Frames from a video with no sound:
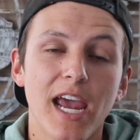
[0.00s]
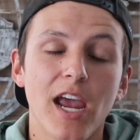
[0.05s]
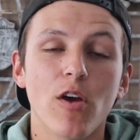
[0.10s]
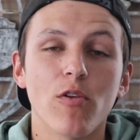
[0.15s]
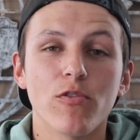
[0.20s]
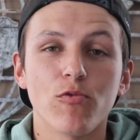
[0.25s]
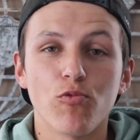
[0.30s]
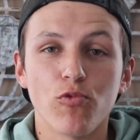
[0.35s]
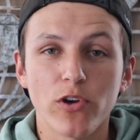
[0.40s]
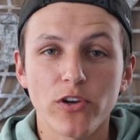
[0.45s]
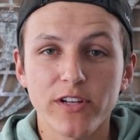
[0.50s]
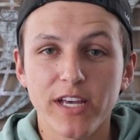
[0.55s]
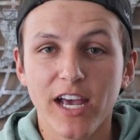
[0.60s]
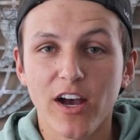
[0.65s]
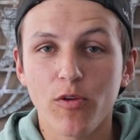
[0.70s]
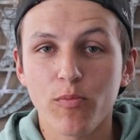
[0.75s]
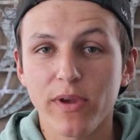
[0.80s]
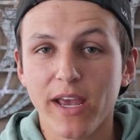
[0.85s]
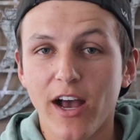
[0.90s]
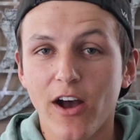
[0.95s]
It would really
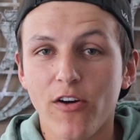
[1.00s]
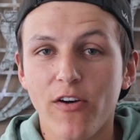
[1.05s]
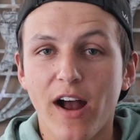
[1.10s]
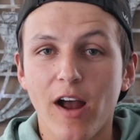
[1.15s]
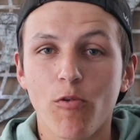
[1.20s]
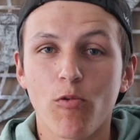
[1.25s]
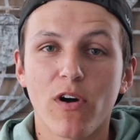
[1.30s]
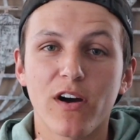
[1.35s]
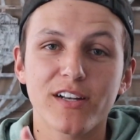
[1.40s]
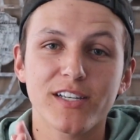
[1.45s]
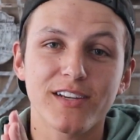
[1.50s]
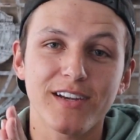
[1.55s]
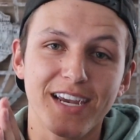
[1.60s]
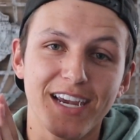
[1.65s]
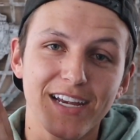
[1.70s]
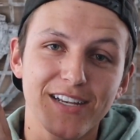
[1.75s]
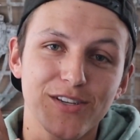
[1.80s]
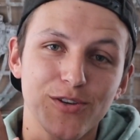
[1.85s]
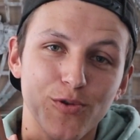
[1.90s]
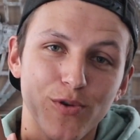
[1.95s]
help me out. I want to
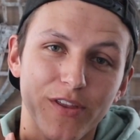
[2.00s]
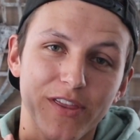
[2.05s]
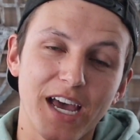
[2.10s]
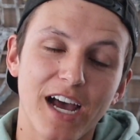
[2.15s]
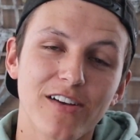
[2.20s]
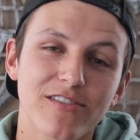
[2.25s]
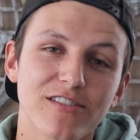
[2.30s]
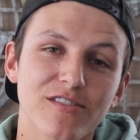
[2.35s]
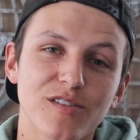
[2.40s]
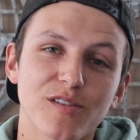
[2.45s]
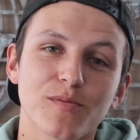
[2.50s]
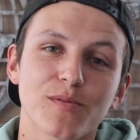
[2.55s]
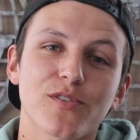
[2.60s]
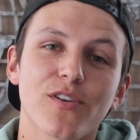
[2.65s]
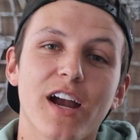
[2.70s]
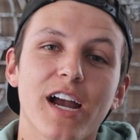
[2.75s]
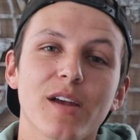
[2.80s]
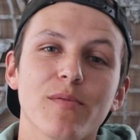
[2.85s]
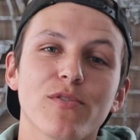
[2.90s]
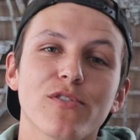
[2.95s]
get to a thousand
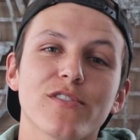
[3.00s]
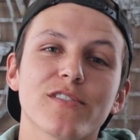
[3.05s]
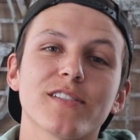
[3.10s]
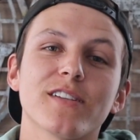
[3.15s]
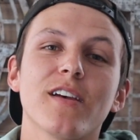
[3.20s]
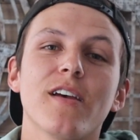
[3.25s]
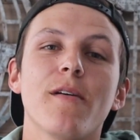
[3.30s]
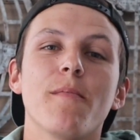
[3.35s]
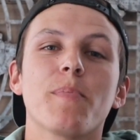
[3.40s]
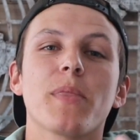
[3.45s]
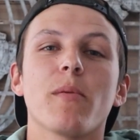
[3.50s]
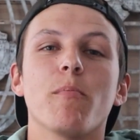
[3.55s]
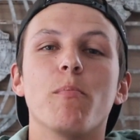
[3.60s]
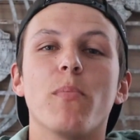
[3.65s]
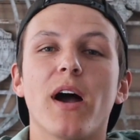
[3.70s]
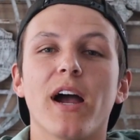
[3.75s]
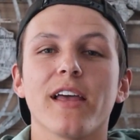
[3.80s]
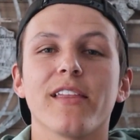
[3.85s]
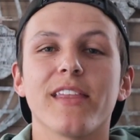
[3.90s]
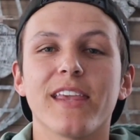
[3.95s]
subscribers
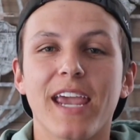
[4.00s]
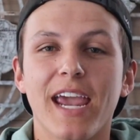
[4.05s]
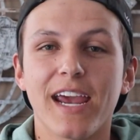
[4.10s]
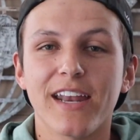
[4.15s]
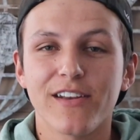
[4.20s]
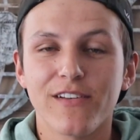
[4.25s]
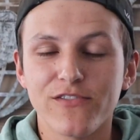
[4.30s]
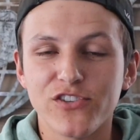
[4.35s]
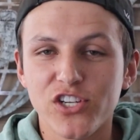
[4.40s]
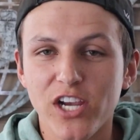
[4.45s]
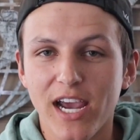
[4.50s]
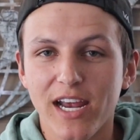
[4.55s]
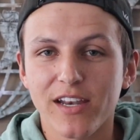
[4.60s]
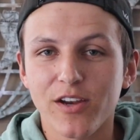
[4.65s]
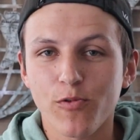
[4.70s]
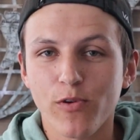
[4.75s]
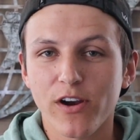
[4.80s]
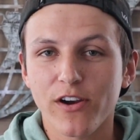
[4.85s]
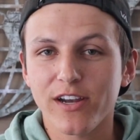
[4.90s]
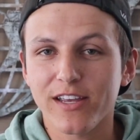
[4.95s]
by the end of
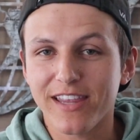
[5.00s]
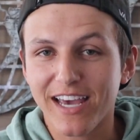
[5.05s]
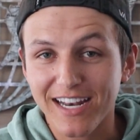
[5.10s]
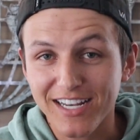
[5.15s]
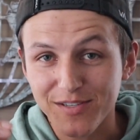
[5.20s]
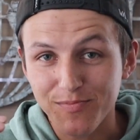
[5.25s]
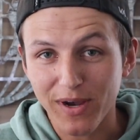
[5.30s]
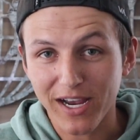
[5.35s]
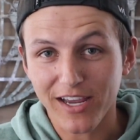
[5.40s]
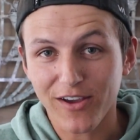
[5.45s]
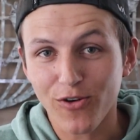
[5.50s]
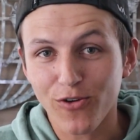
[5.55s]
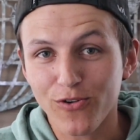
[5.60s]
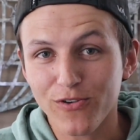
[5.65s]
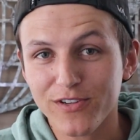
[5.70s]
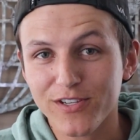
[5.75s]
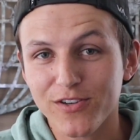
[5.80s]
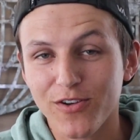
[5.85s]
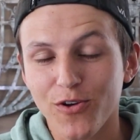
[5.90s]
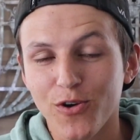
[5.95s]
January. That is my
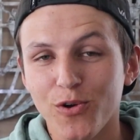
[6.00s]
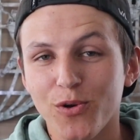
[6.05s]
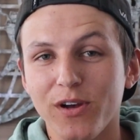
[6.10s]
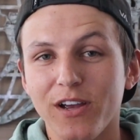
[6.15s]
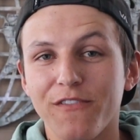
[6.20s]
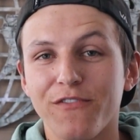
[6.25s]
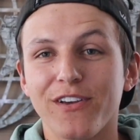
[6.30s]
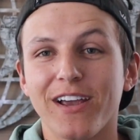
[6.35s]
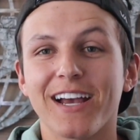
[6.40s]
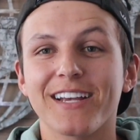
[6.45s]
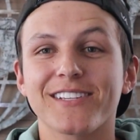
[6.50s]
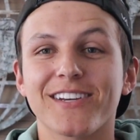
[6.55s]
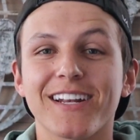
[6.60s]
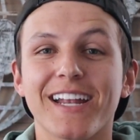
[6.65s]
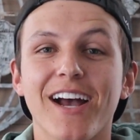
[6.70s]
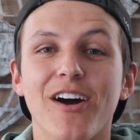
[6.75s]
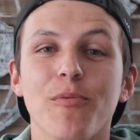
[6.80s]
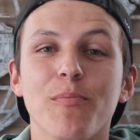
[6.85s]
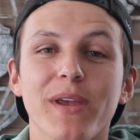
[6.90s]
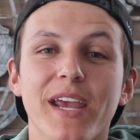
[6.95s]
goal. So if you guys
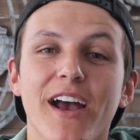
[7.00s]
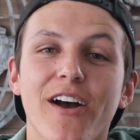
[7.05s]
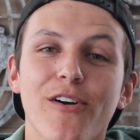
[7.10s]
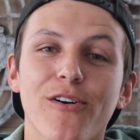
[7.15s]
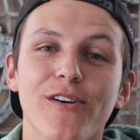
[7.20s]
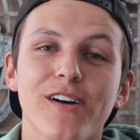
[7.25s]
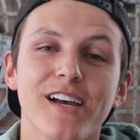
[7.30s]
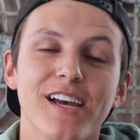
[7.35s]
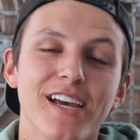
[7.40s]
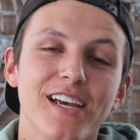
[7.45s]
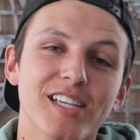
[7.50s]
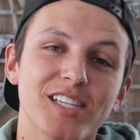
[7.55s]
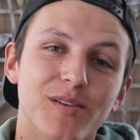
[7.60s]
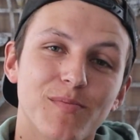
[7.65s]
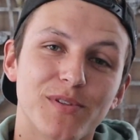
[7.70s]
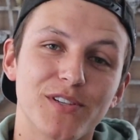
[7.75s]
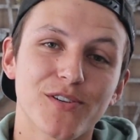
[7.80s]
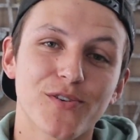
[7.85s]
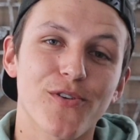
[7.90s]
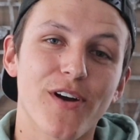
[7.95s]
could help me out,
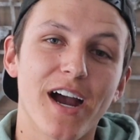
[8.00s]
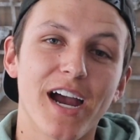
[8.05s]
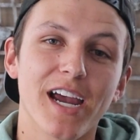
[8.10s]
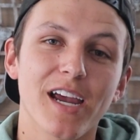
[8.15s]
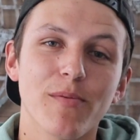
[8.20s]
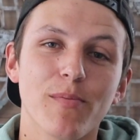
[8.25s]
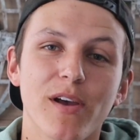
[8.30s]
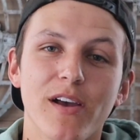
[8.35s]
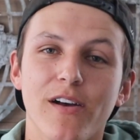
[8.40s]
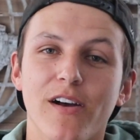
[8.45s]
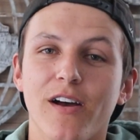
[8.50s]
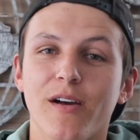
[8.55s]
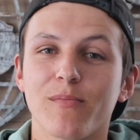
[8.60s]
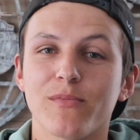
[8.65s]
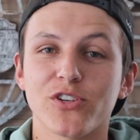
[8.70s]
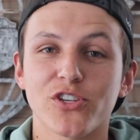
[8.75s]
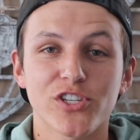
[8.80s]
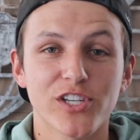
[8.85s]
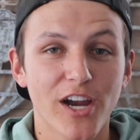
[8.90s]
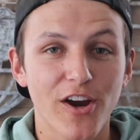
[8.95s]
subscribe,
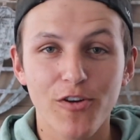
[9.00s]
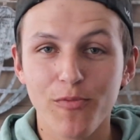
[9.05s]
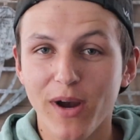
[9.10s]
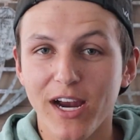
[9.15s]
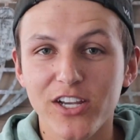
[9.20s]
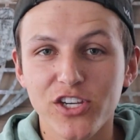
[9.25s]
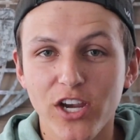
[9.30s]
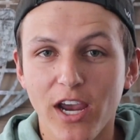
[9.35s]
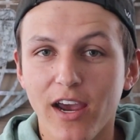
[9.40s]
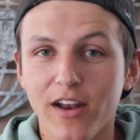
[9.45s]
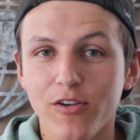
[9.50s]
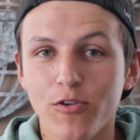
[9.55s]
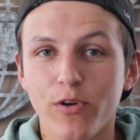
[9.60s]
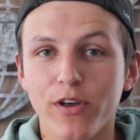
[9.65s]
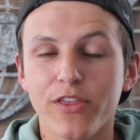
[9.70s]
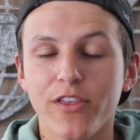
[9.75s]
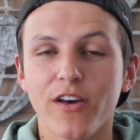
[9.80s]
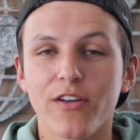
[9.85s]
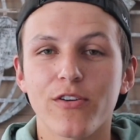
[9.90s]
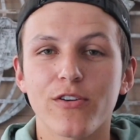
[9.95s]
um, share my channel
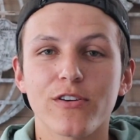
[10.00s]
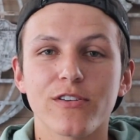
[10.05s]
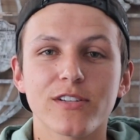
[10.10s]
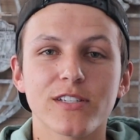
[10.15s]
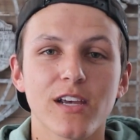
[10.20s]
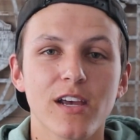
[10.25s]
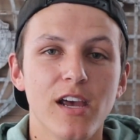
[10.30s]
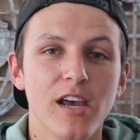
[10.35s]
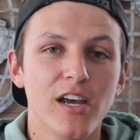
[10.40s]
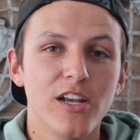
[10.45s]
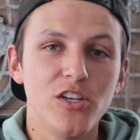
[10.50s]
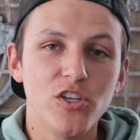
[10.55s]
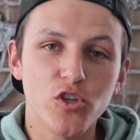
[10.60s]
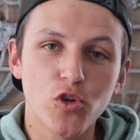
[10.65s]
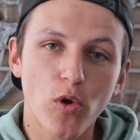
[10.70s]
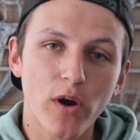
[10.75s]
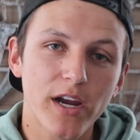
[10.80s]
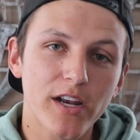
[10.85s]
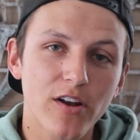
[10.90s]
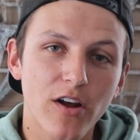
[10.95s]
with others,
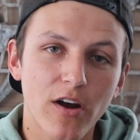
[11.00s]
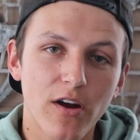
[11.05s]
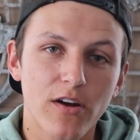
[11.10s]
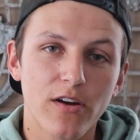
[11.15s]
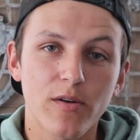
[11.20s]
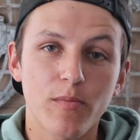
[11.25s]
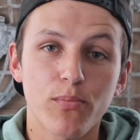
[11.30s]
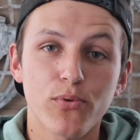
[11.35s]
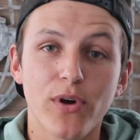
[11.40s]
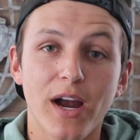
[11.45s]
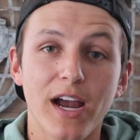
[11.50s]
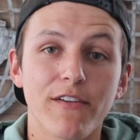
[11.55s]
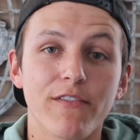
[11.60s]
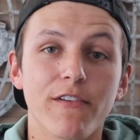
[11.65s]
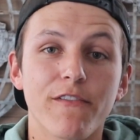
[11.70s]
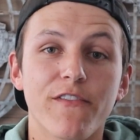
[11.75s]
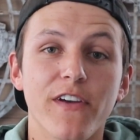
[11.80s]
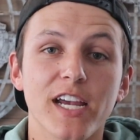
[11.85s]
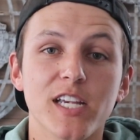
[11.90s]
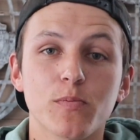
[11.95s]
join our
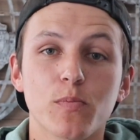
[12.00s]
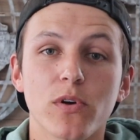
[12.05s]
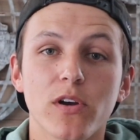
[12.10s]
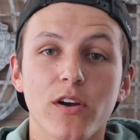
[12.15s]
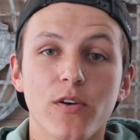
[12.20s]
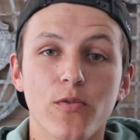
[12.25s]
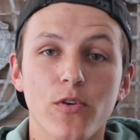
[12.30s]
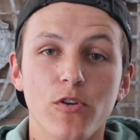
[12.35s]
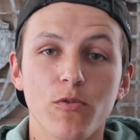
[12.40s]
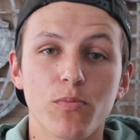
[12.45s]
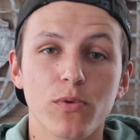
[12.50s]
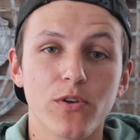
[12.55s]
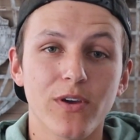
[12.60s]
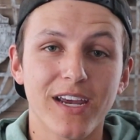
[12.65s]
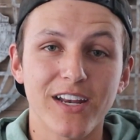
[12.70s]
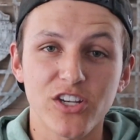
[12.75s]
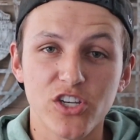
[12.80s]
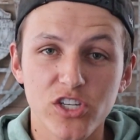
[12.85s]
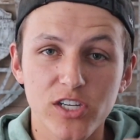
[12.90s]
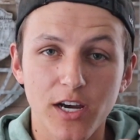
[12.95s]
private Facebook group. You
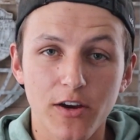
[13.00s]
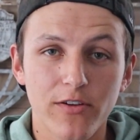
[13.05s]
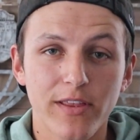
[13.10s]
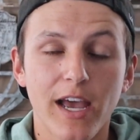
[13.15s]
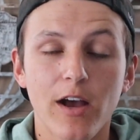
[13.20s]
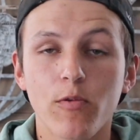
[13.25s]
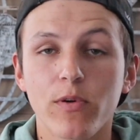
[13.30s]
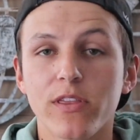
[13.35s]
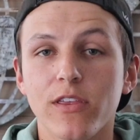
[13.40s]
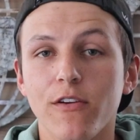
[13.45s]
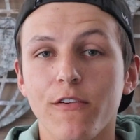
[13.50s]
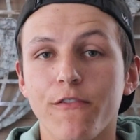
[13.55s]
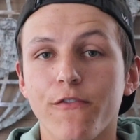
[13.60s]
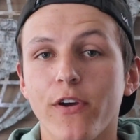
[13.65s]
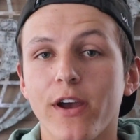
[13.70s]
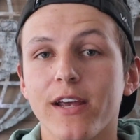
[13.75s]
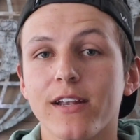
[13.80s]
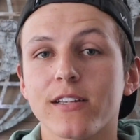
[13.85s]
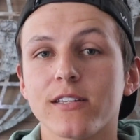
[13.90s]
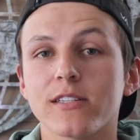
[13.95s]
can share that with your
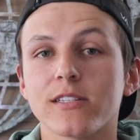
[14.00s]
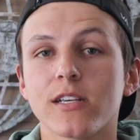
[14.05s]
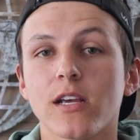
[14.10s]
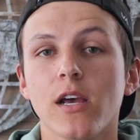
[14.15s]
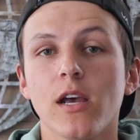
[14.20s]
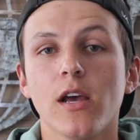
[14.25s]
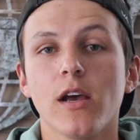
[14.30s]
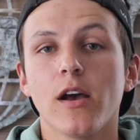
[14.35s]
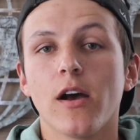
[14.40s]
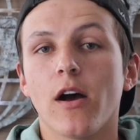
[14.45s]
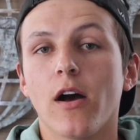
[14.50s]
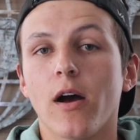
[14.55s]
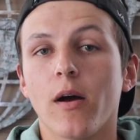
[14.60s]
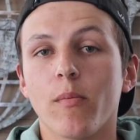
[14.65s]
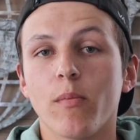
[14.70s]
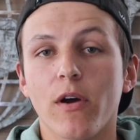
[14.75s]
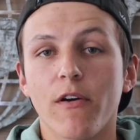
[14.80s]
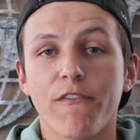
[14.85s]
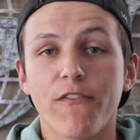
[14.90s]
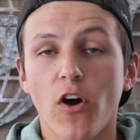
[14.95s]
friends.
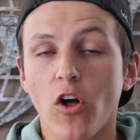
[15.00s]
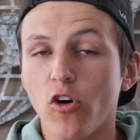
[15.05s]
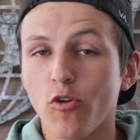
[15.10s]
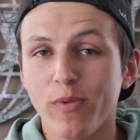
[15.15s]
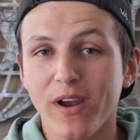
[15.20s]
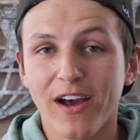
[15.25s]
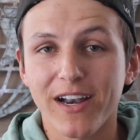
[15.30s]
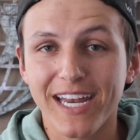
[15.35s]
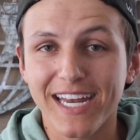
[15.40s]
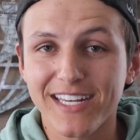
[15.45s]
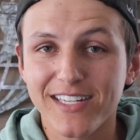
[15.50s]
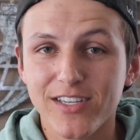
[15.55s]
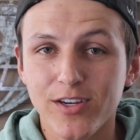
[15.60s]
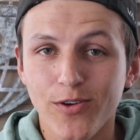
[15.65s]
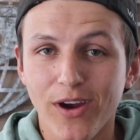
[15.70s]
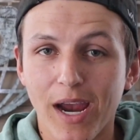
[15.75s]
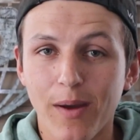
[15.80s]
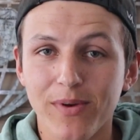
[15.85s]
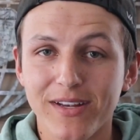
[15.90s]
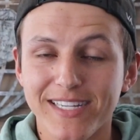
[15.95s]
Um, uh, follow me on
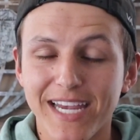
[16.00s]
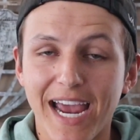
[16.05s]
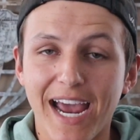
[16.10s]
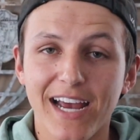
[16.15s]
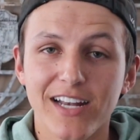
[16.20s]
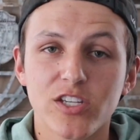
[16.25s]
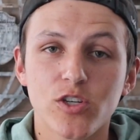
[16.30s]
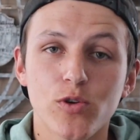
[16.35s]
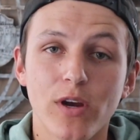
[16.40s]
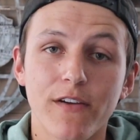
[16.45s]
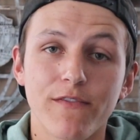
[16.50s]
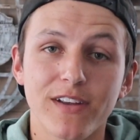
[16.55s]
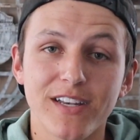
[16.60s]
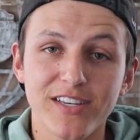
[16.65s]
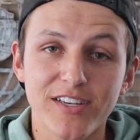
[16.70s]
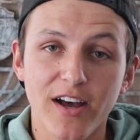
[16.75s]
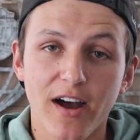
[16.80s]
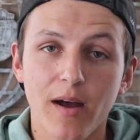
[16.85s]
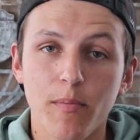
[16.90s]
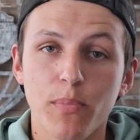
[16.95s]
Instagram. It's at
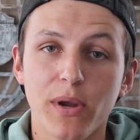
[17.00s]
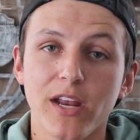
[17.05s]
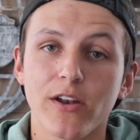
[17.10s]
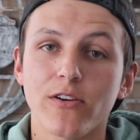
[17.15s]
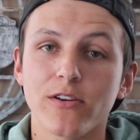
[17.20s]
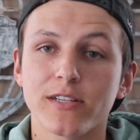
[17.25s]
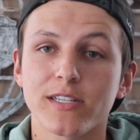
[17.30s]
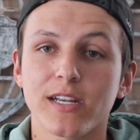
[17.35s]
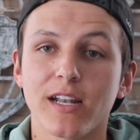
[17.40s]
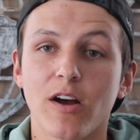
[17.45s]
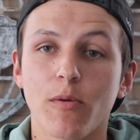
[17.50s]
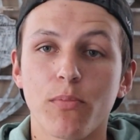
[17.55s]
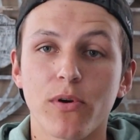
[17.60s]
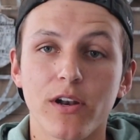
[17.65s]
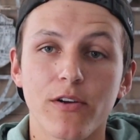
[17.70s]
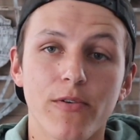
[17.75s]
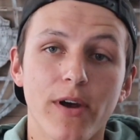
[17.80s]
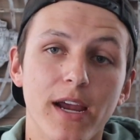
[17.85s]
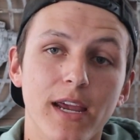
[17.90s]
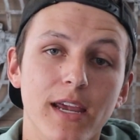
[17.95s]
trevin.peterson. I'll
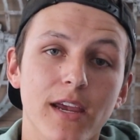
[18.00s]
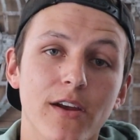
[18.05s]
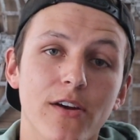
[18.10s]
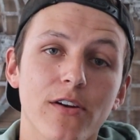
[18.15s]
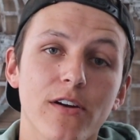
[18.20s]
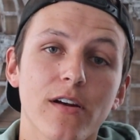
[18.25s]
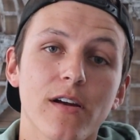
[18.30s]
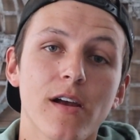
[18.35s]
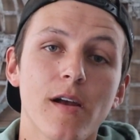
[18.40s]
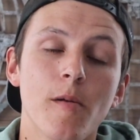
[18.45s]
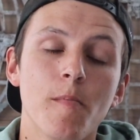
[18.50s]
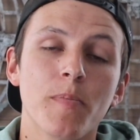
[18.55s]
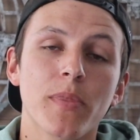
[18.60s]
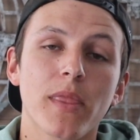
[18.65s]
put it right here.